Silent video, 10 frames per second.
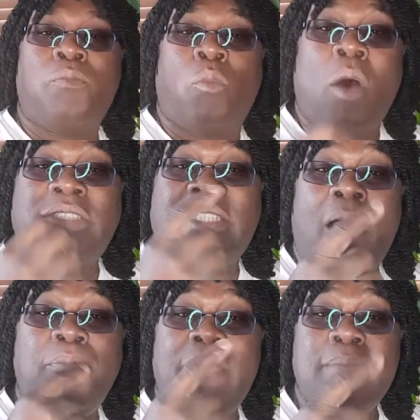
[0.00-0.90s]
What's
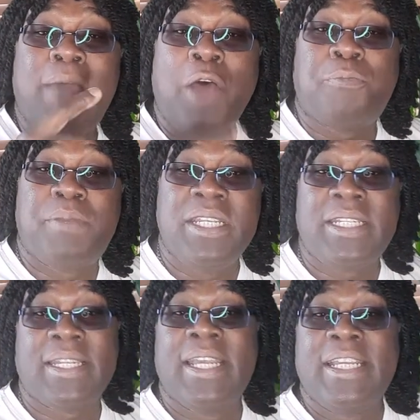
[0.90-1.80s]
on their
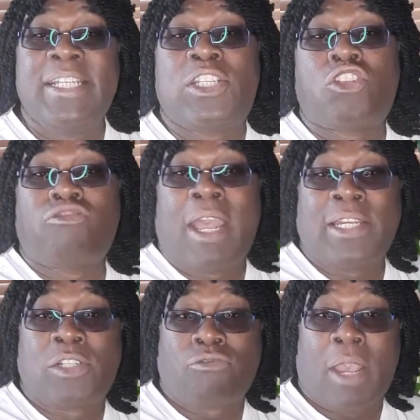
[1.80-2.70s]
mouthpiece is
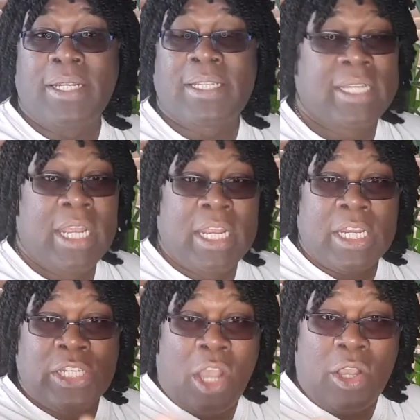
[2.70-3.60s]
trans rights.
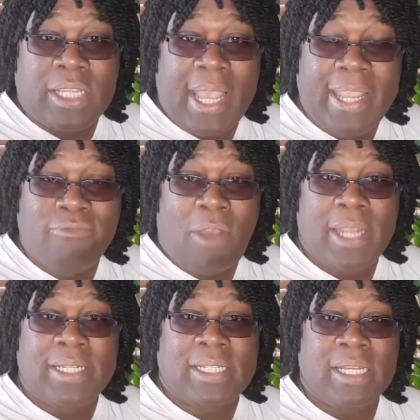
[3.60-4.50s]
Not gay
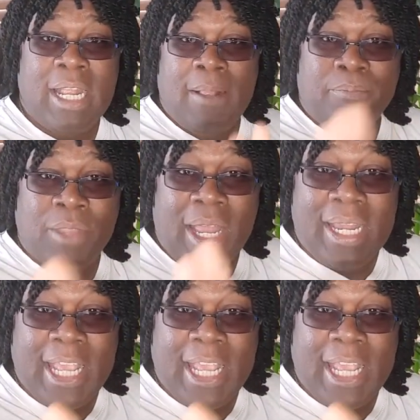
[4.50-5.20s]
rights, not